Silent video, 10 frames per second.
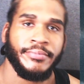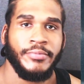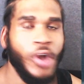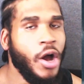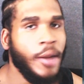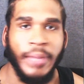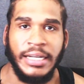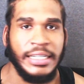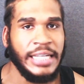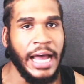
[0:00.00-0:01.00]
Y'all better
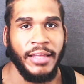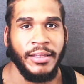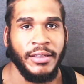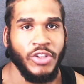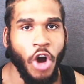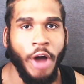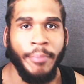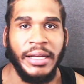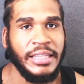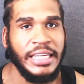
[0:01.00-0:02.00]
not. Y'all
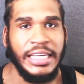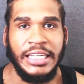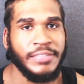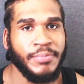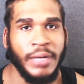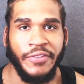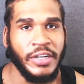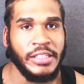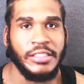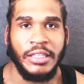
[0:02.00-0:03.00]
better leave these
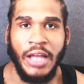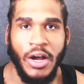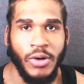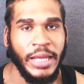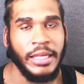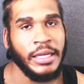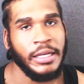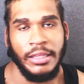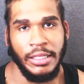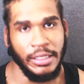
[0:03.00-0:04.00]
motherfuckers alone. They
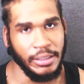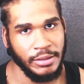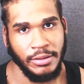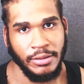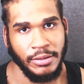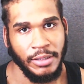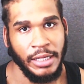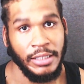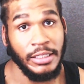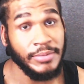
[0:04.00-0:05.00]
look,
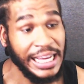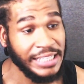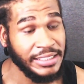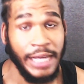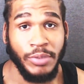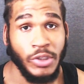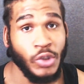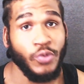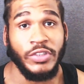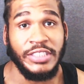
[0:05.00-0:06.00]
them, that
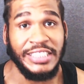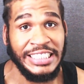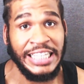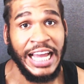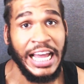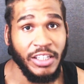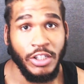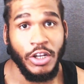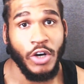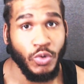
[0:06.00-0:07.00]
saber-tooth is not
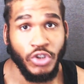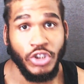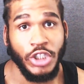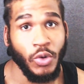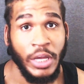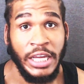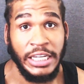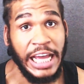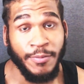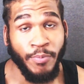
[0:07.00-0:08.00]
no joke.
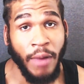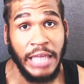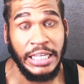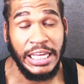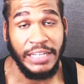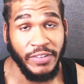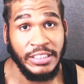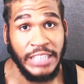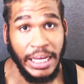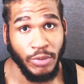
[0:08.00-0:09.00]
That's probably, if a
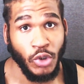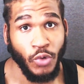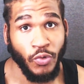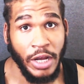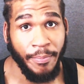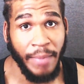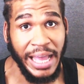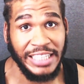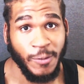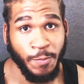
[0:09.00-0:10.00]
saber-tooth come back
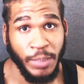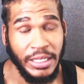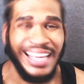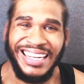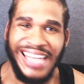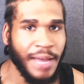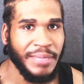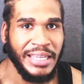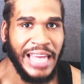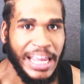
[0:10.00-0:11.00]
and speak, that'd be
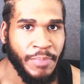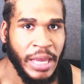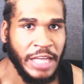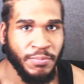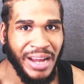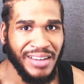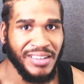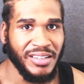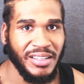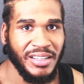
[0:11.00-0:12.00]
the apex
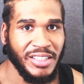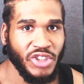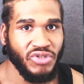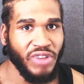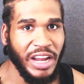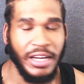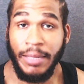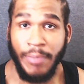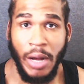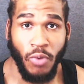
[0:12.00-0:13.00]
predator. Straight up.
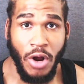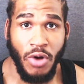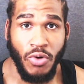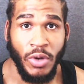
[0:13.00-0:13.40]
Am I wrong?